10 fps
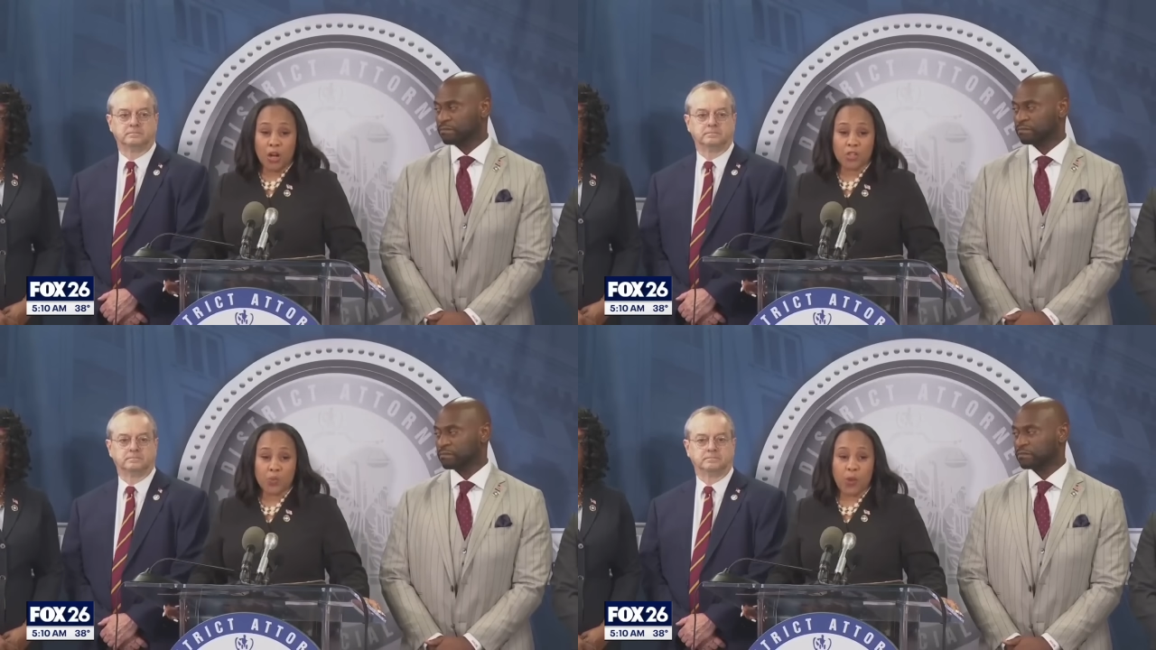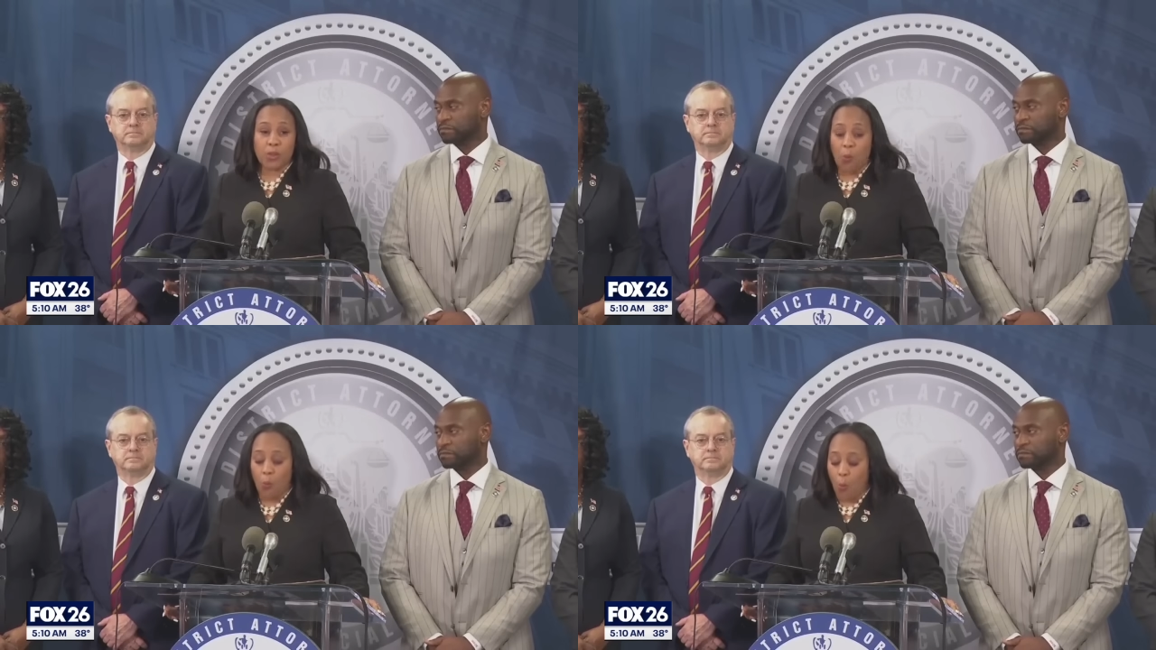
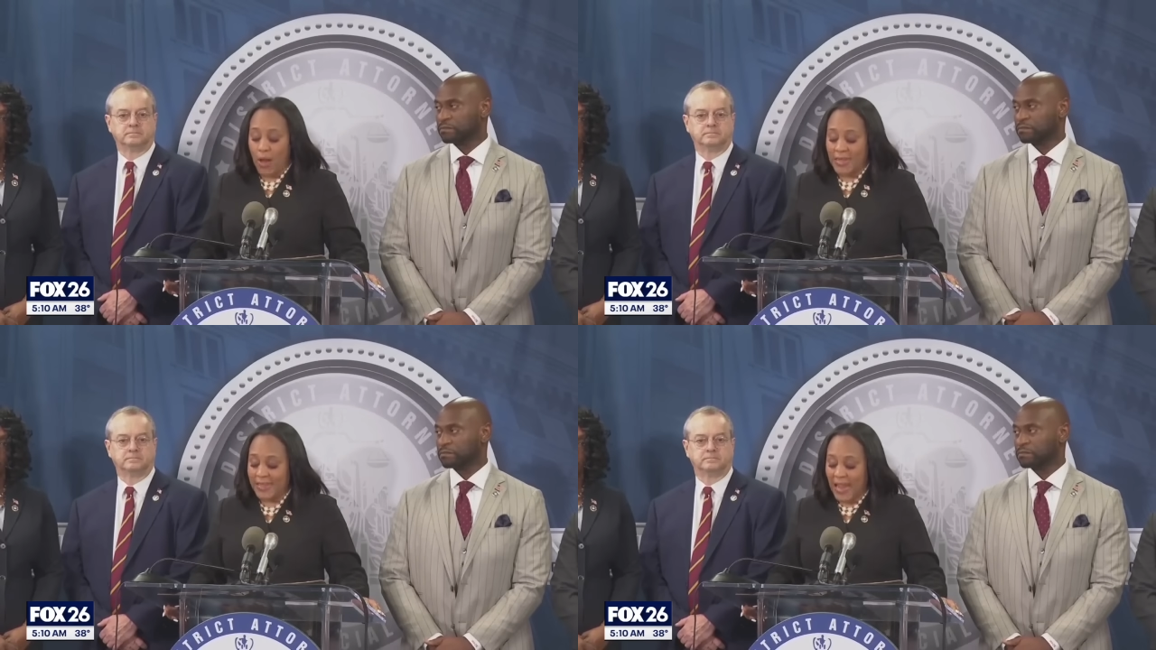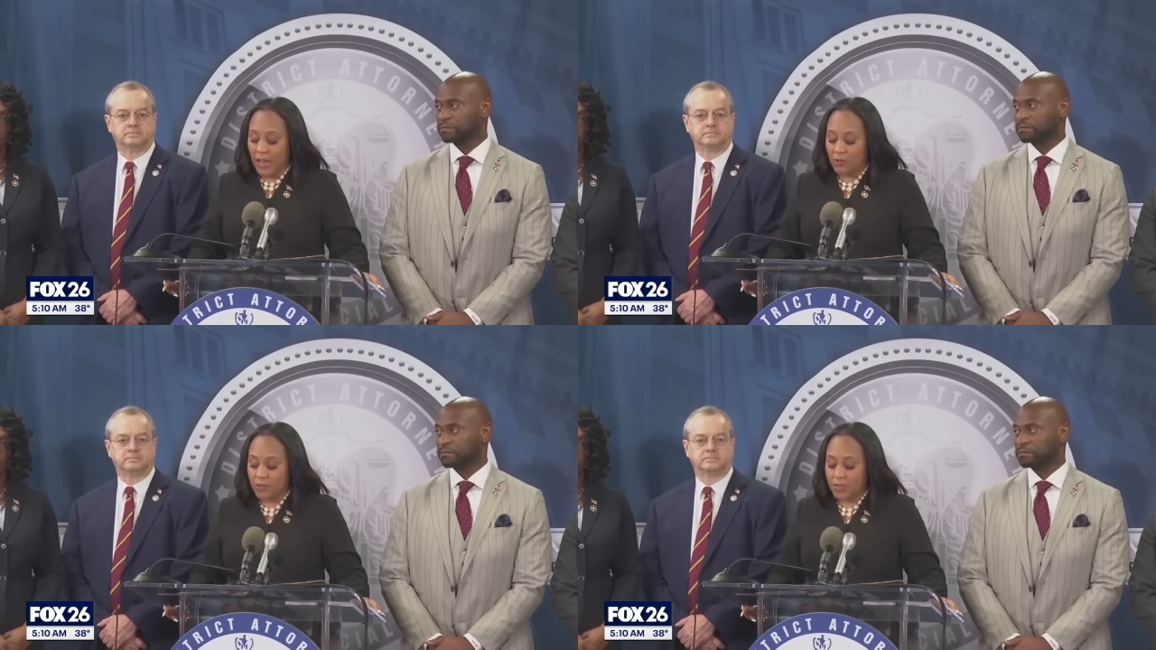Speaker 1: accusations against
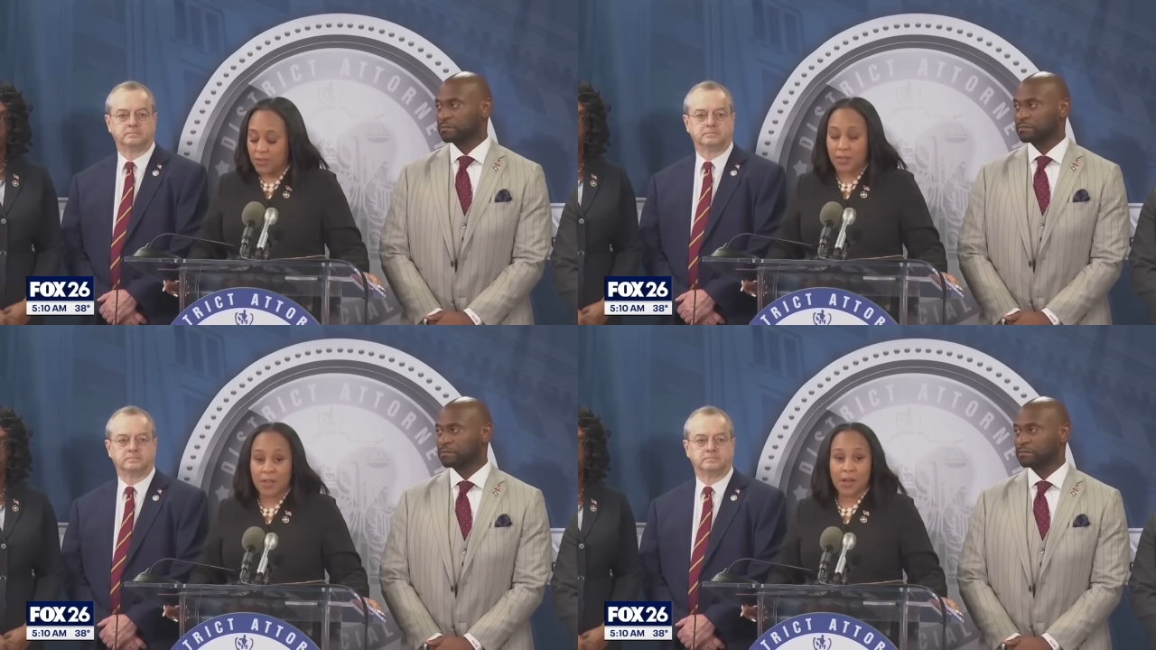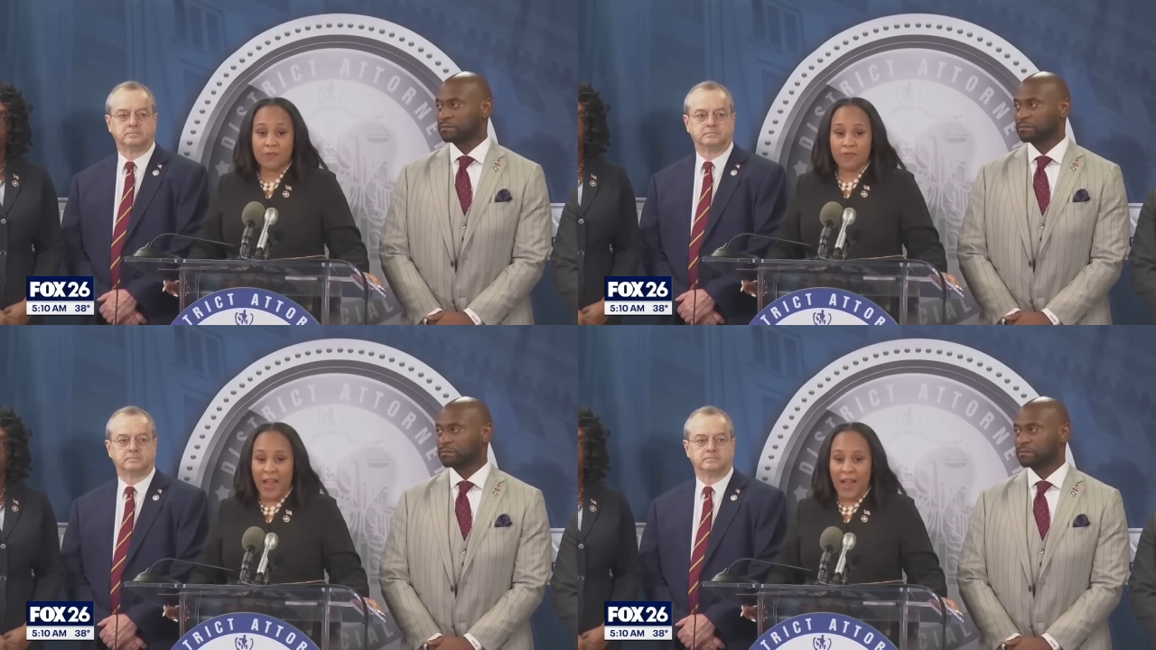Fulton County,